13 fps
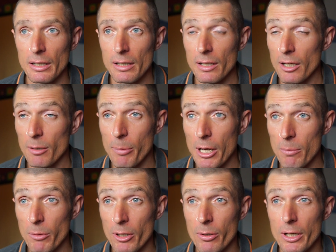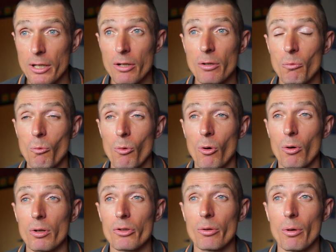like Pablo, he couldn't
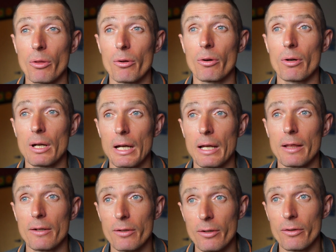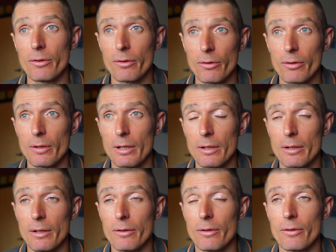walk, so I thought, okay, this is
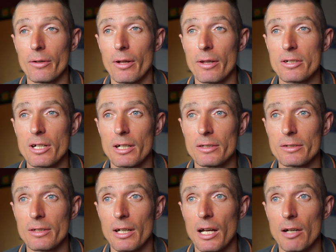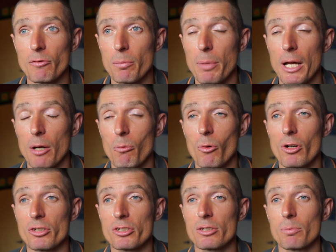another chance to have a pet
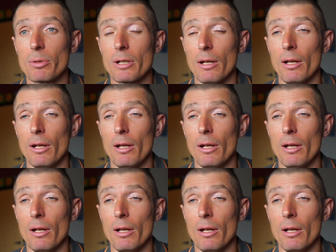wasp.